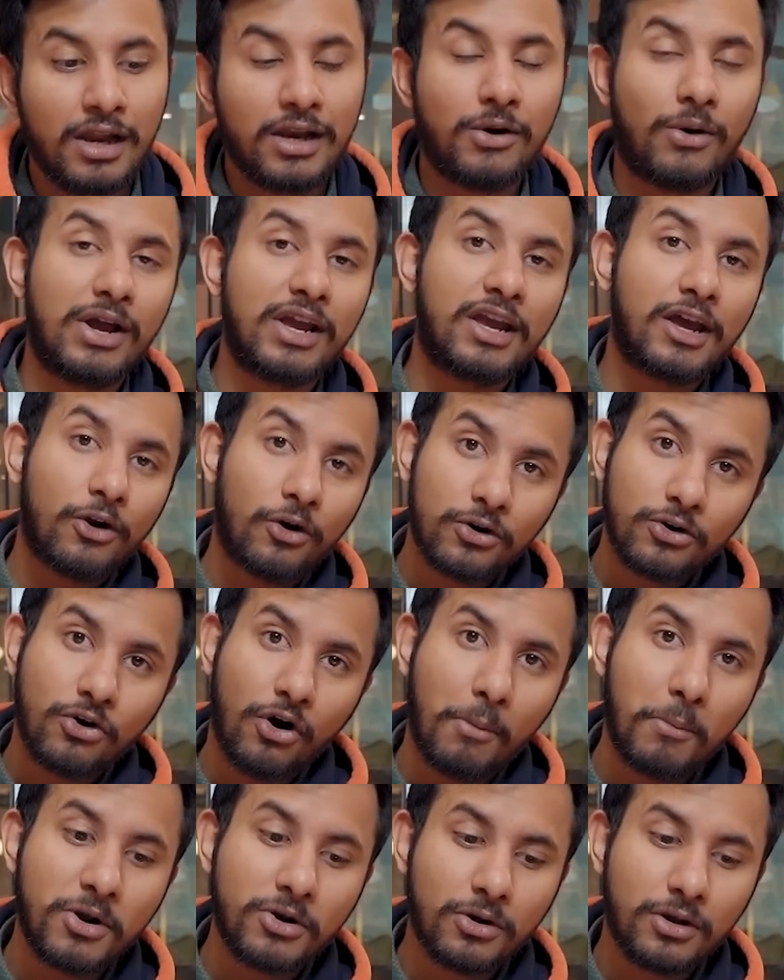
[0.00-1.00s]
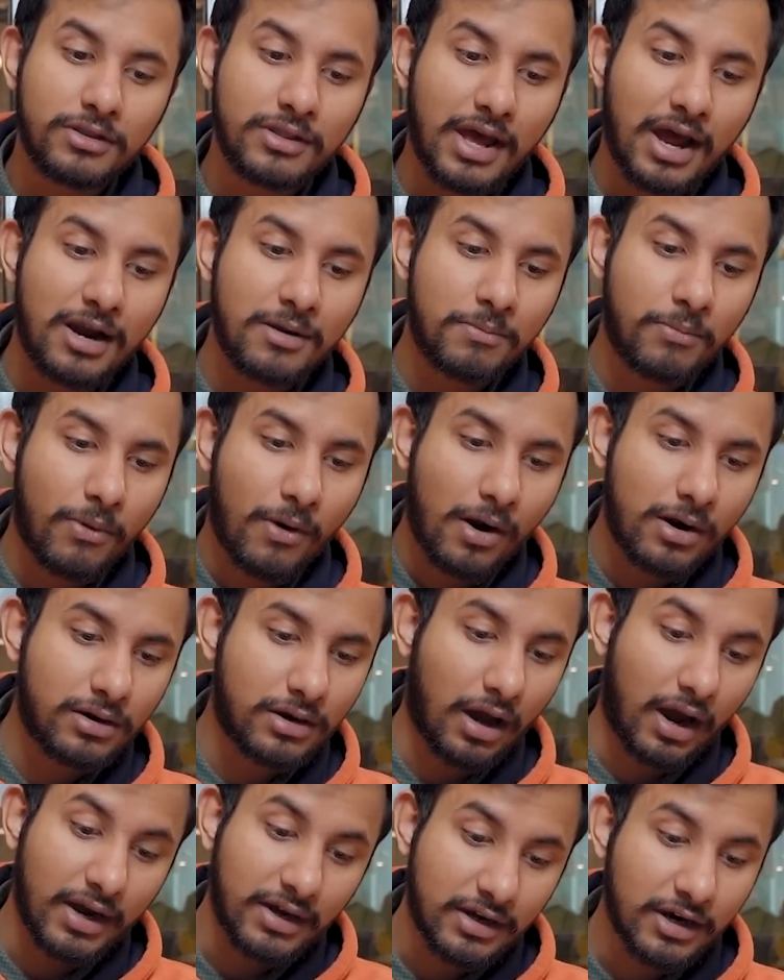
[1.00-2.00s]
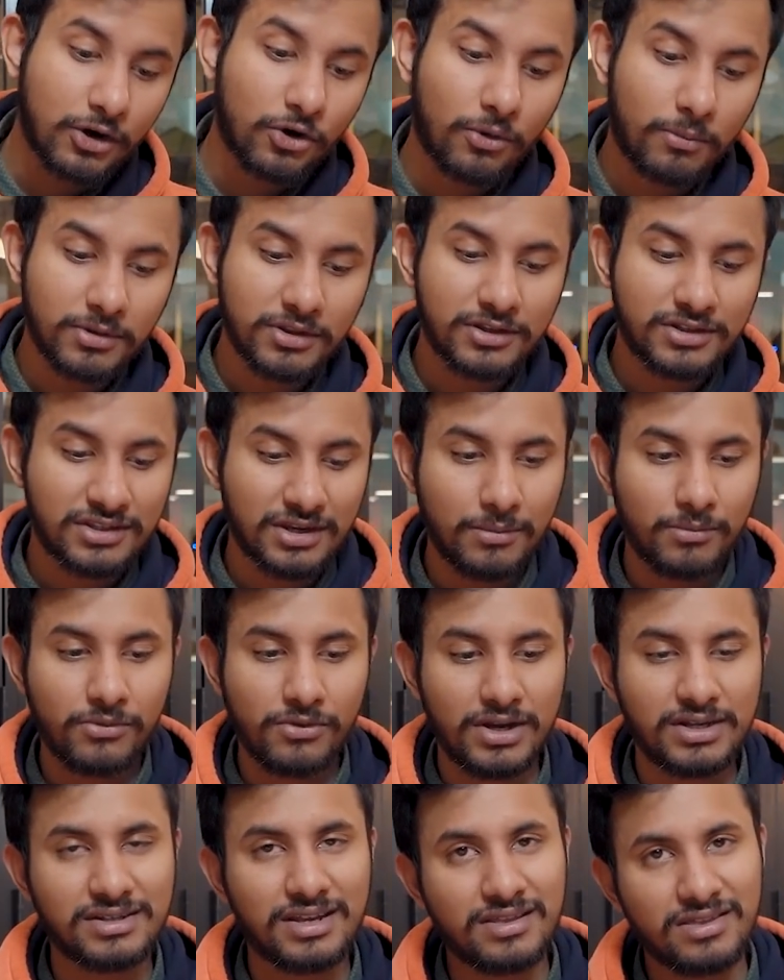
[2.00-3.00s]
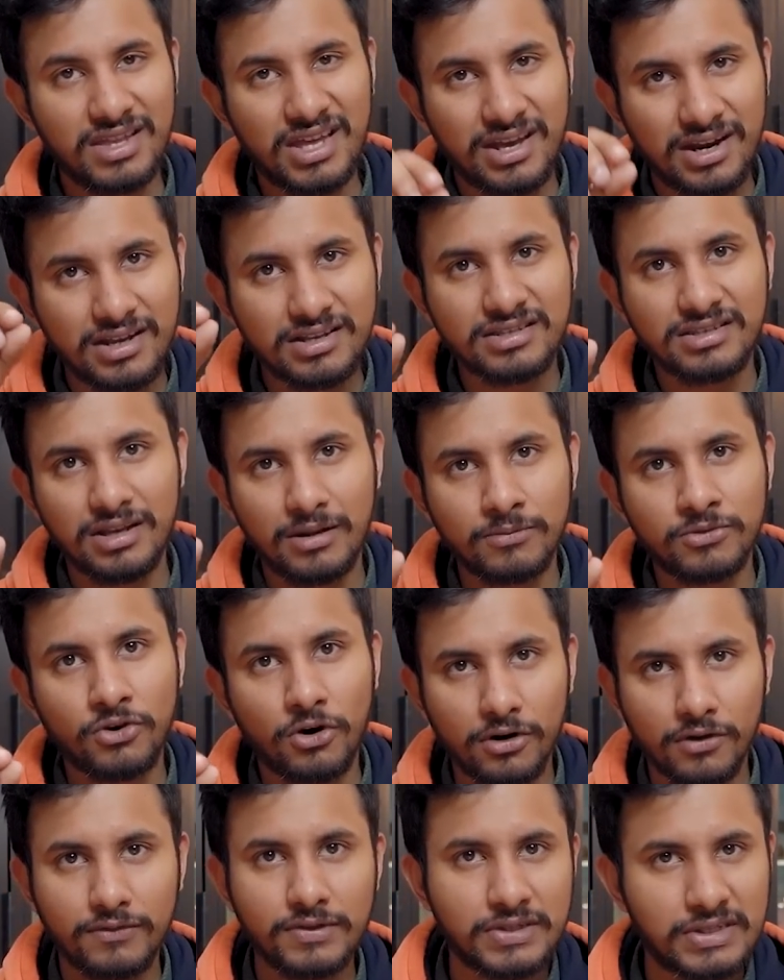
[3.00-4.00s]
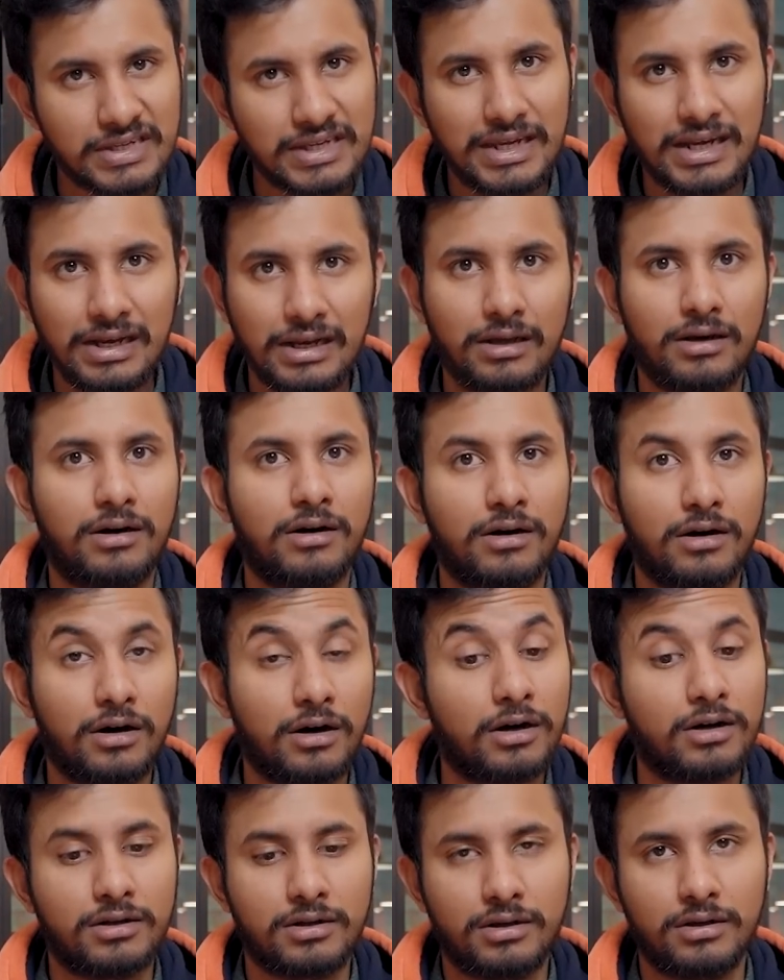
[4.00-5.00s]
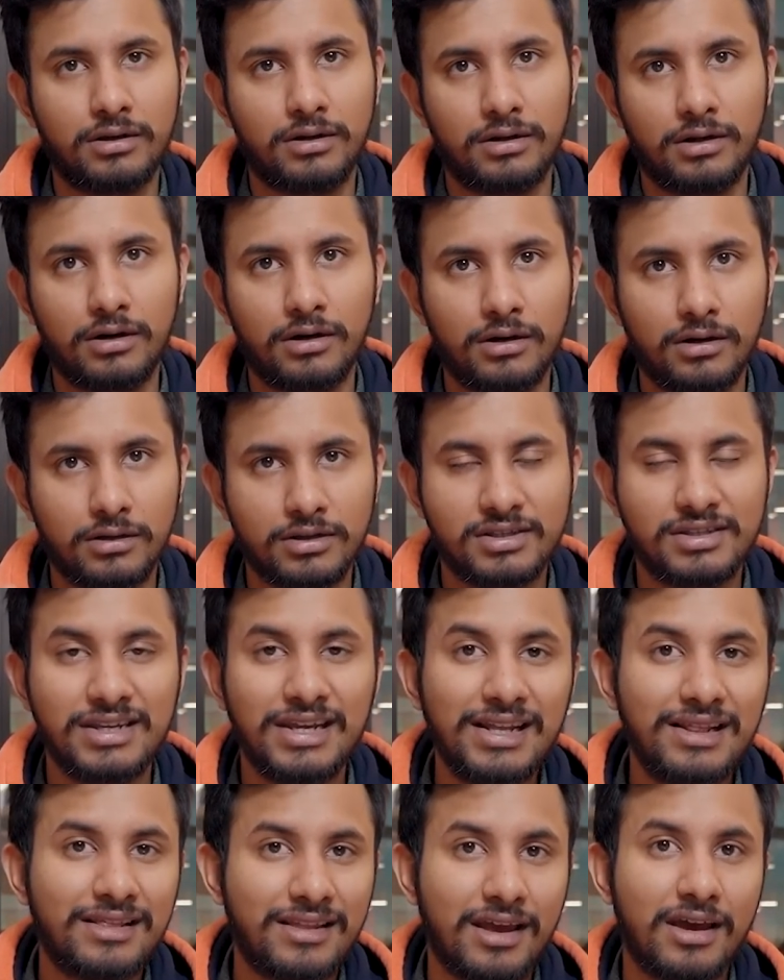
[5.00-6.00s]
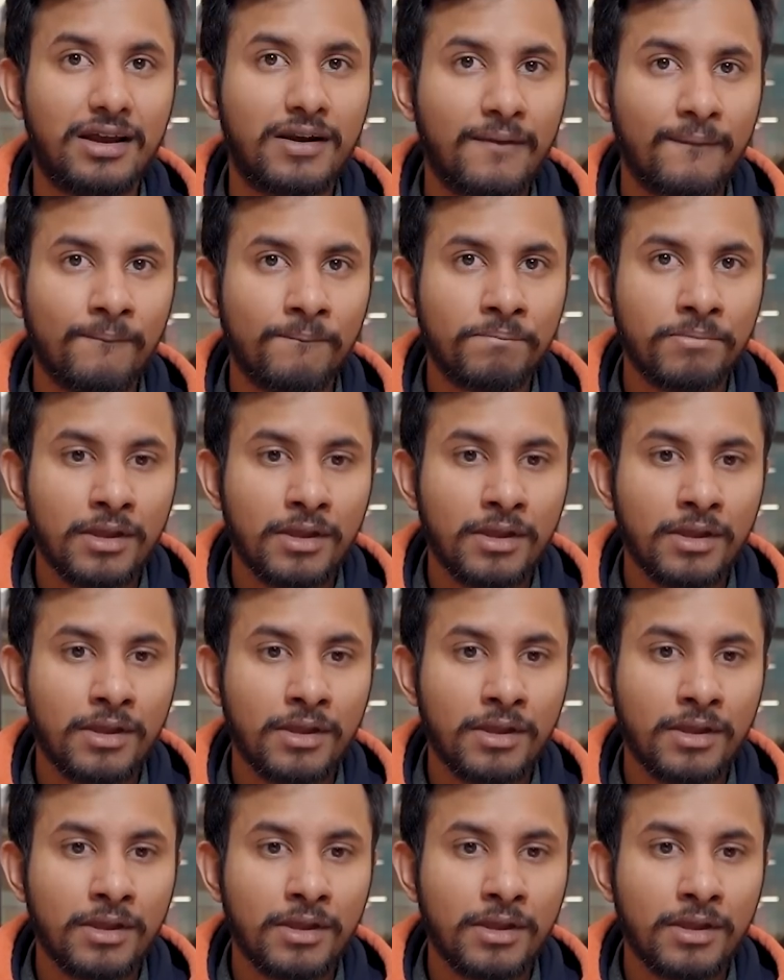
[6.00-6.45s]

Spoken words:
Now, I cannot comment on that, but I did open the SIM trays and there is some sort of a seal there.